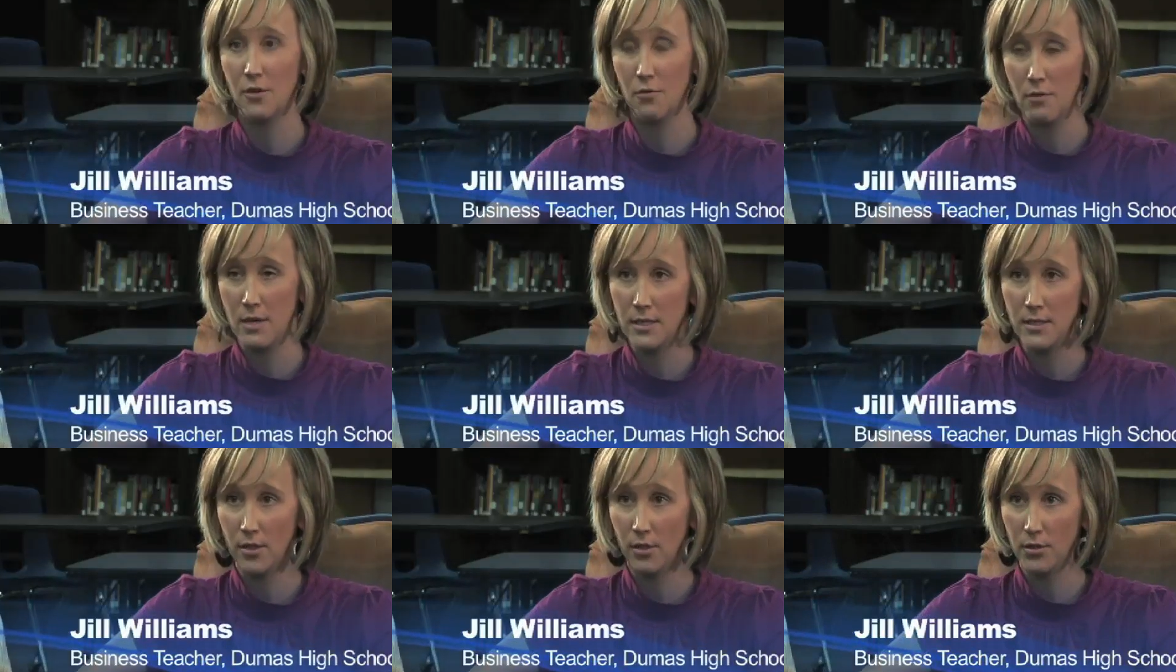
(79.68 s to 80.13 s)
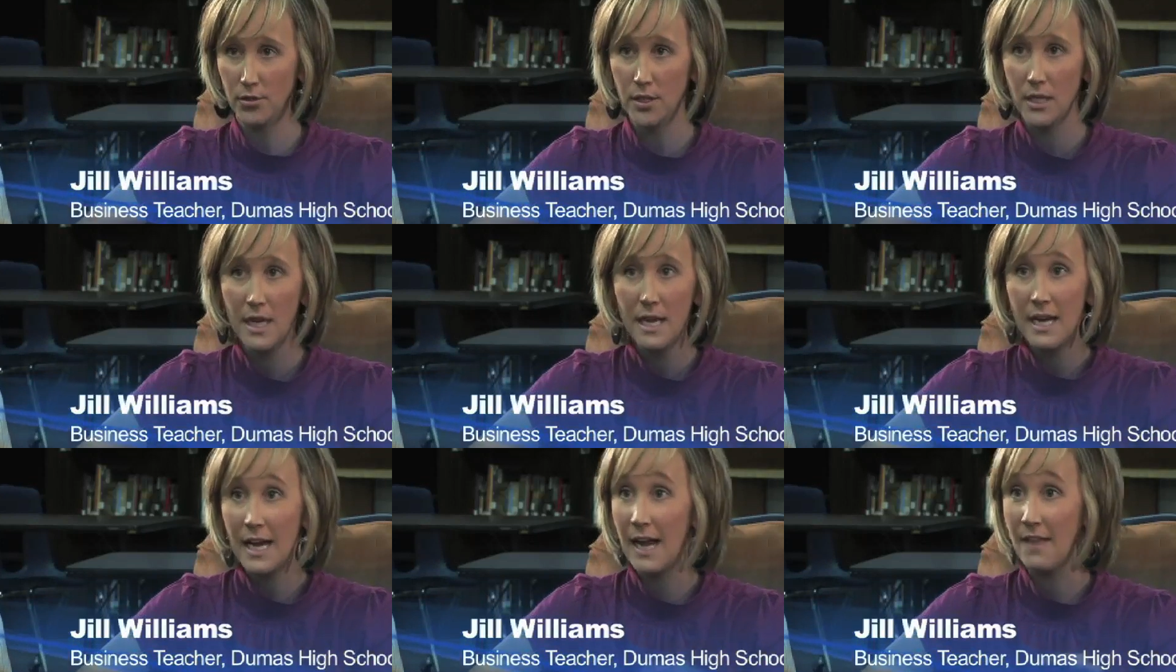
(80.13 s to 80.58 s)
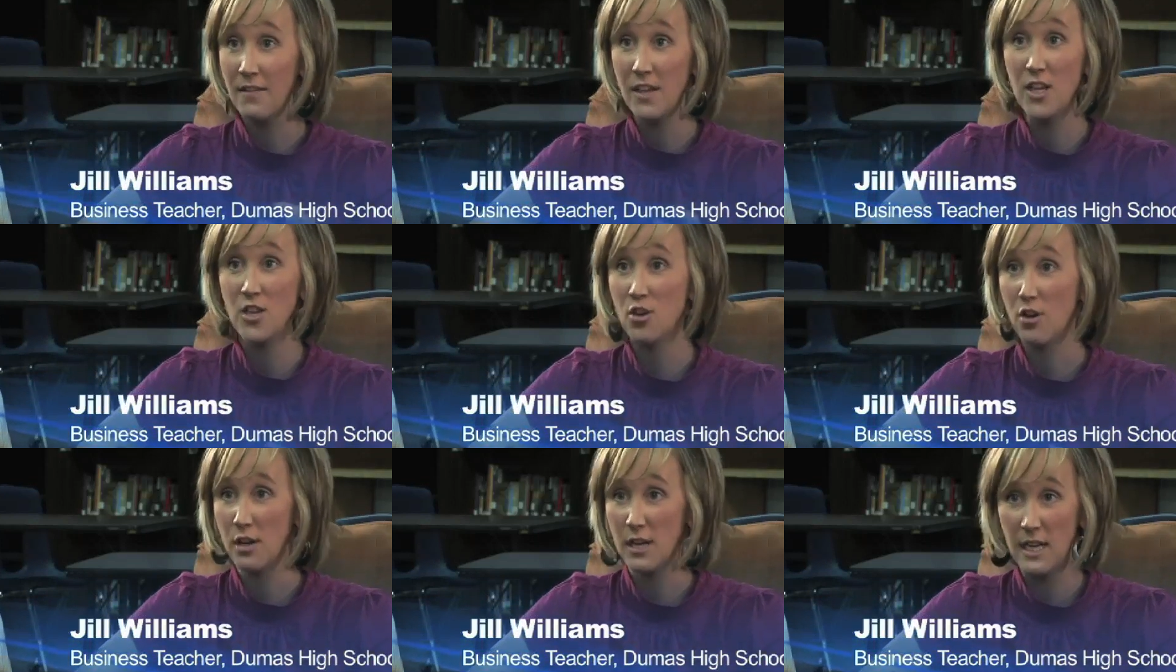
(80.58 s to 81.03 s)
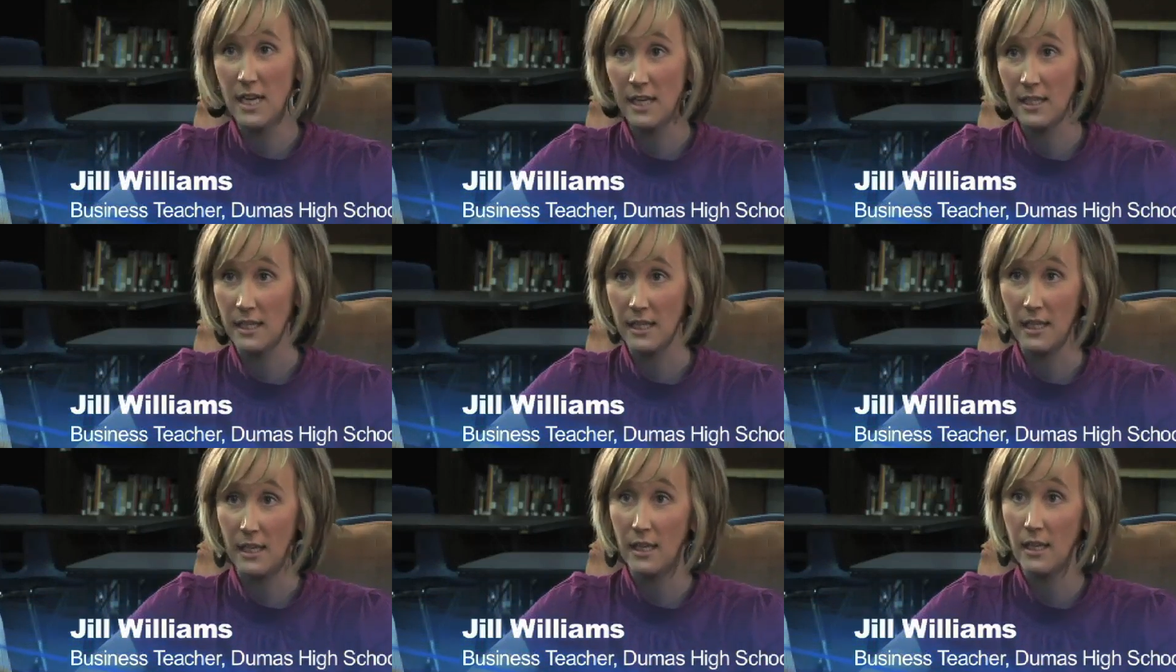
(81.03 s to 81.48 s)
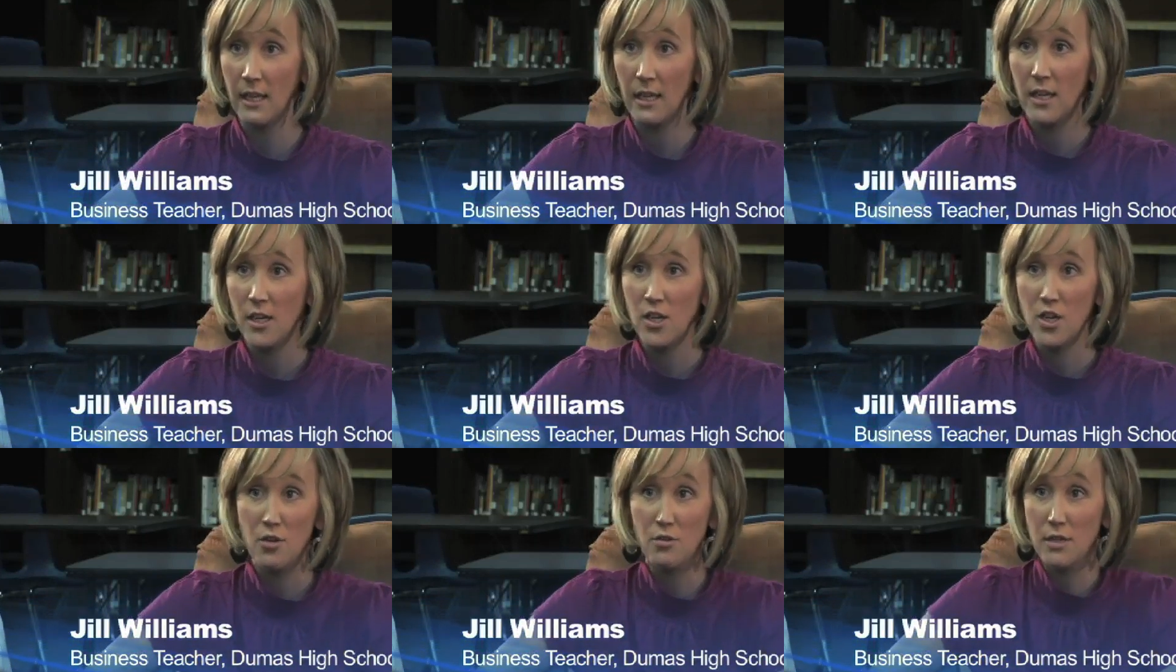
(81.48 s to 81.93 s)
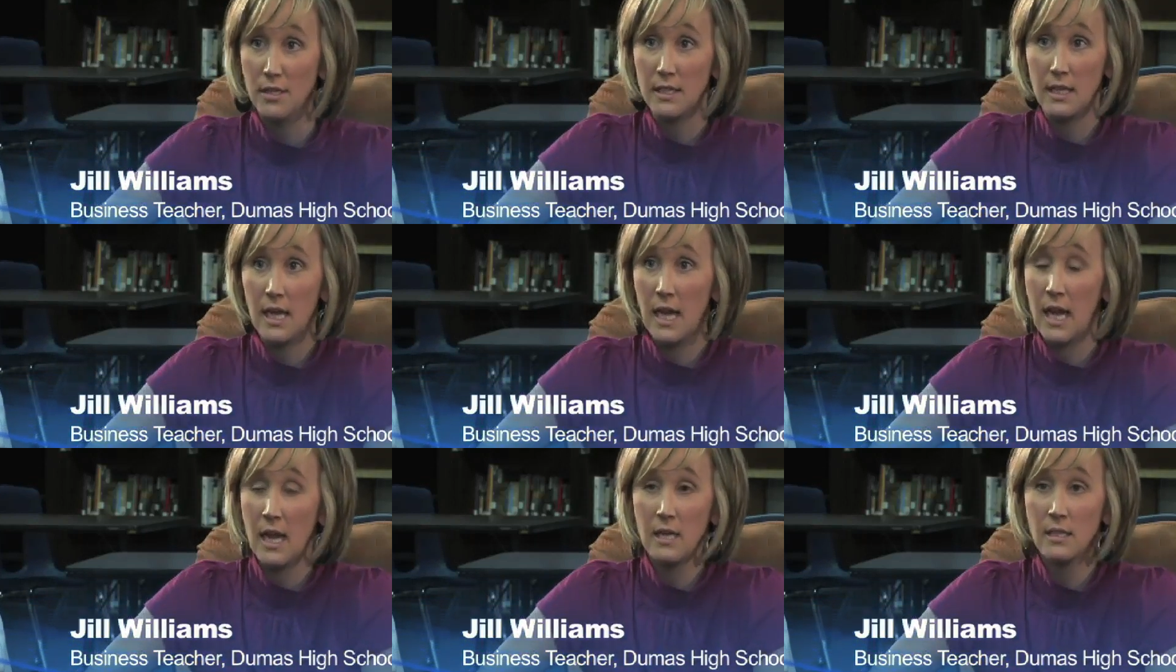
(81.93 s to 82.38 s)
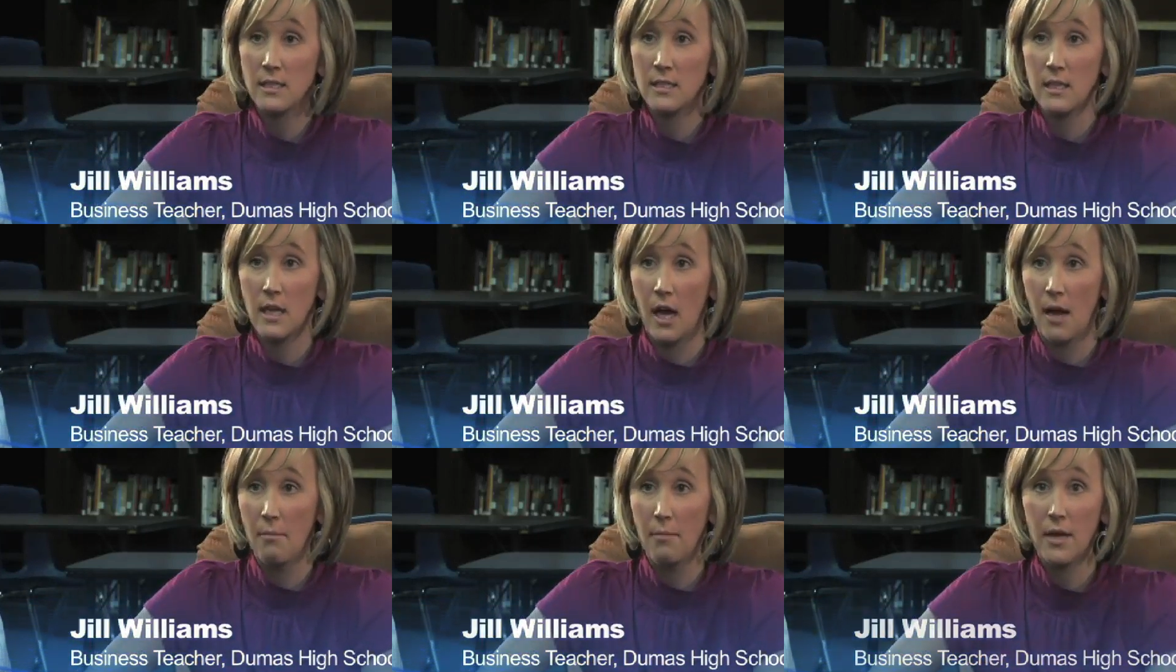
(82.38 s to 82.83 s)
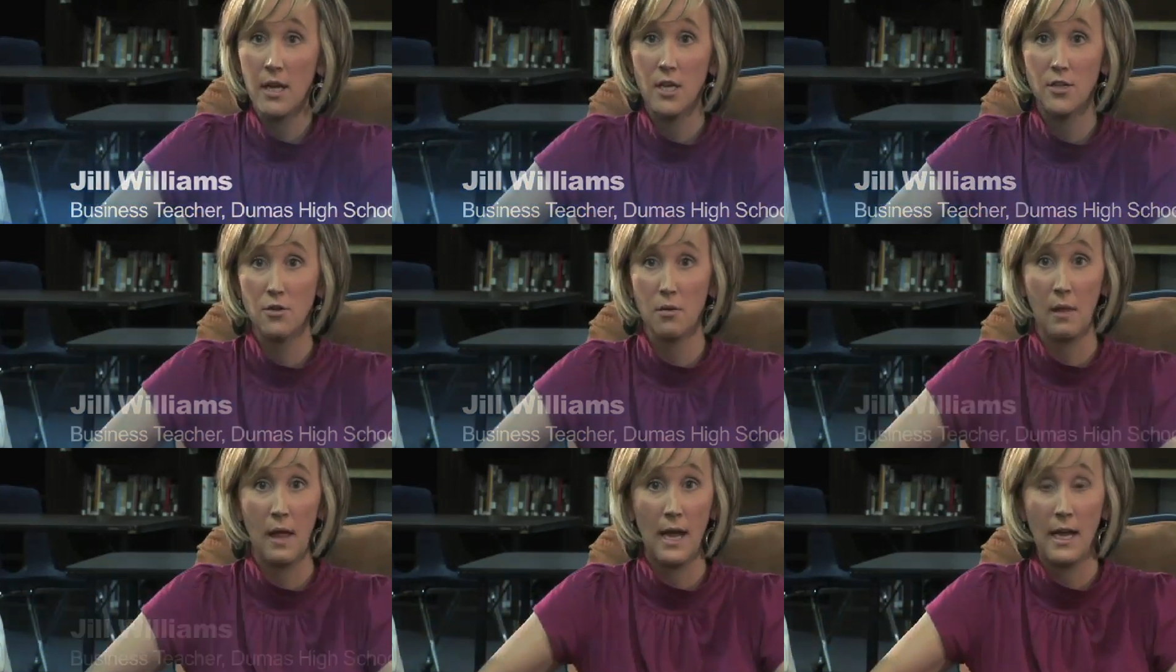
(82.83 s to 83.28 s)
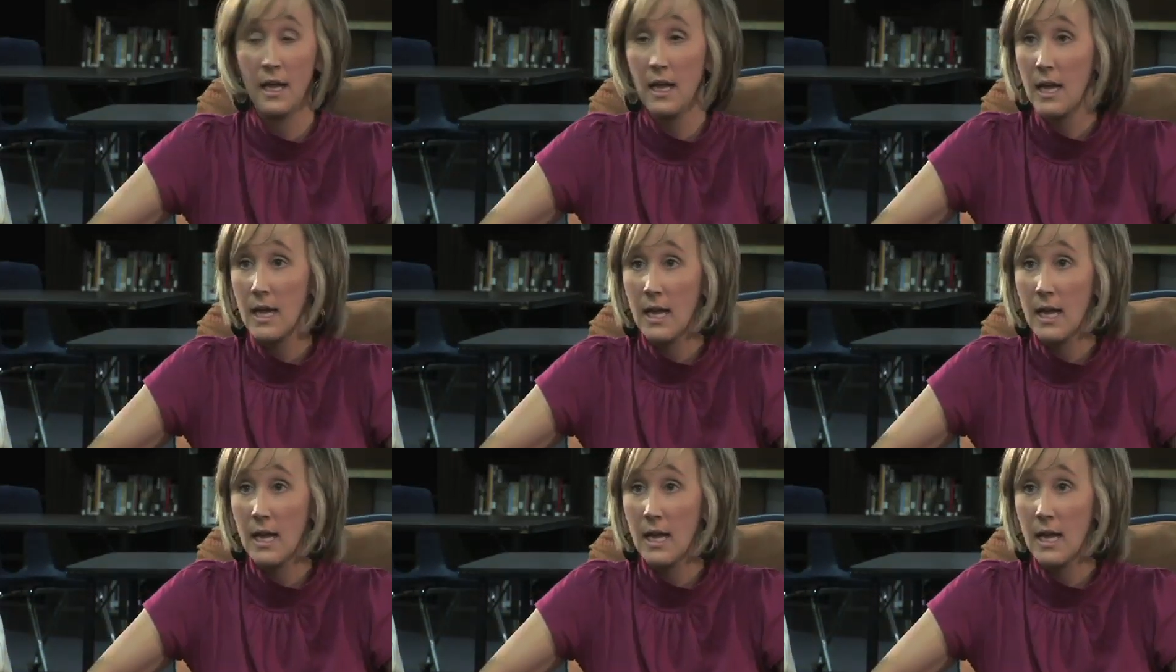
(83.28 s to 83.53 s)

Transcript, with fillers: the results, and then you're addicted. You just mm -hmm. can't stop because you're like,